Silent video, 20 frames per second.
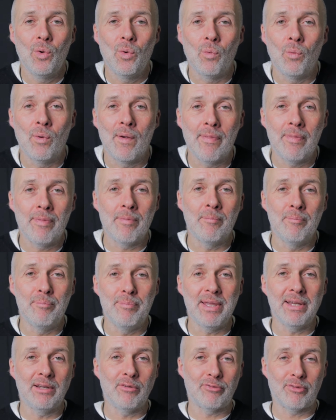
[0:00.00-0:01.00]
when
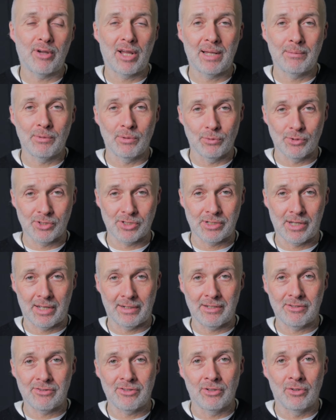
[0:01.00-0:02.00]
Big Pharma was
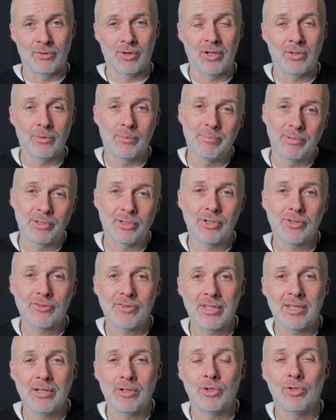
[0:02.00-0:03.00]
starting to grow, and
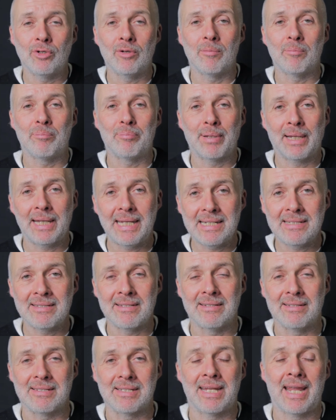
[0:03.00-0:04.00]
because they couldn't
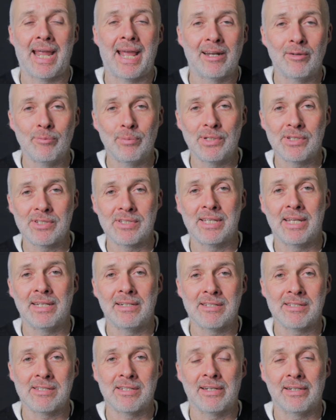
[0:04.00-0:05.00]
patent cannabis, they
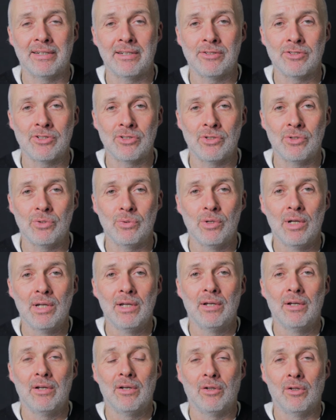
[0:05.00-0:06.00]
decided to
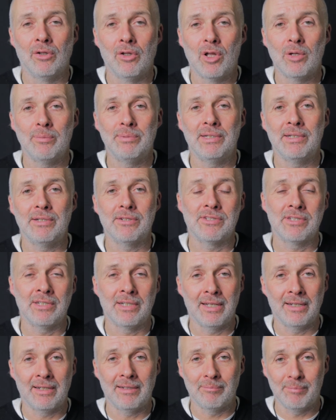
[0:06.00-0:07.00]
lobby it to
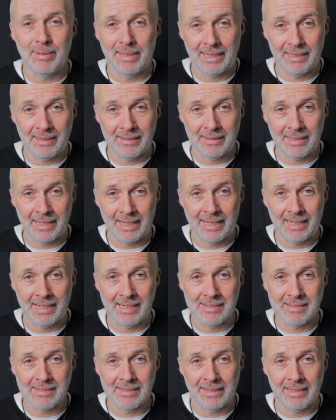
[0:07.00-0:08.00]
get it banned
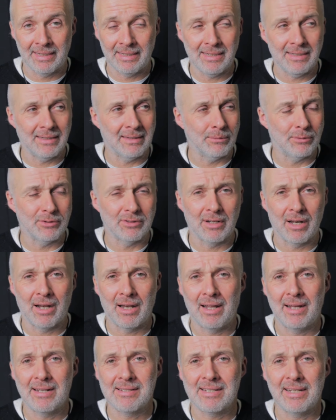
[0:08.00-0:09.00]
as it was a
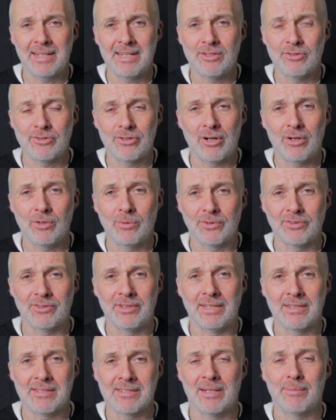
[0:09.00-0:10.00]
Class A drug, wasn't
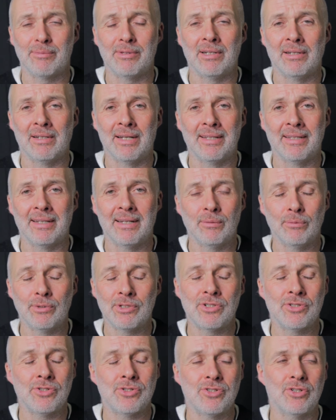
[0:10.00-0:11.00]
it? Something like that,
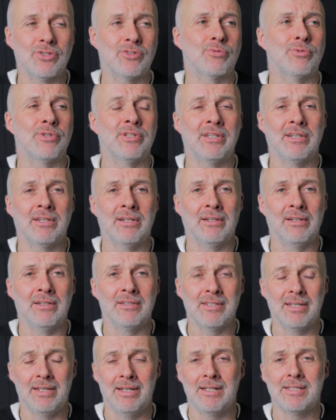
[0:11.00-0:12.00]
which is just
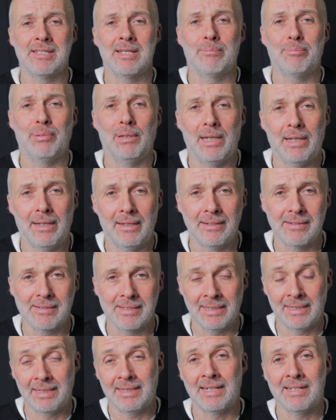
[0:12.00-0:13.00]
ridiculous. It's a plant
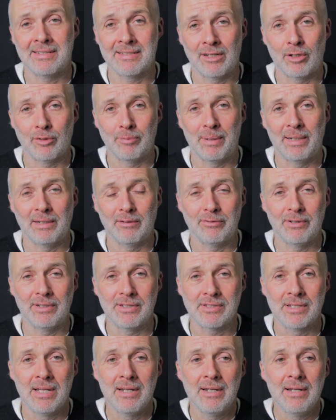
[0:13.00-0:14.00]
and it has health
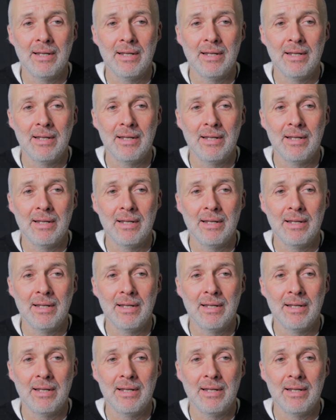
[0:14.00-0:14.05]
benefits.